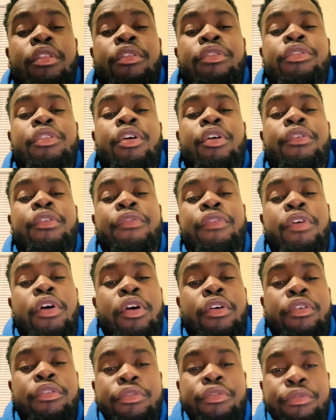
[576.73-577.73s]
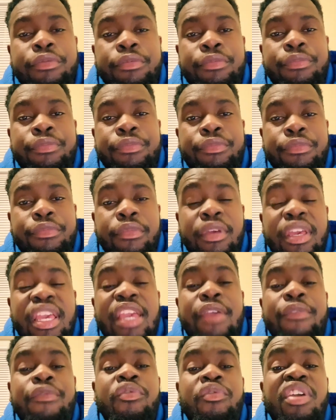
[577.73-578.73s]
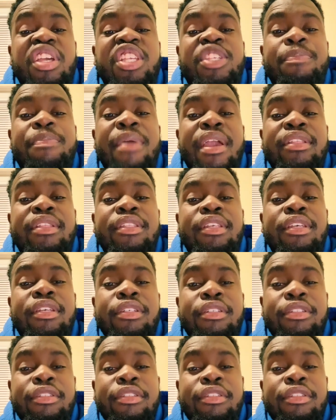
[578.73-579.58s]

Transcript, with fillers: Third of all, if you expect it,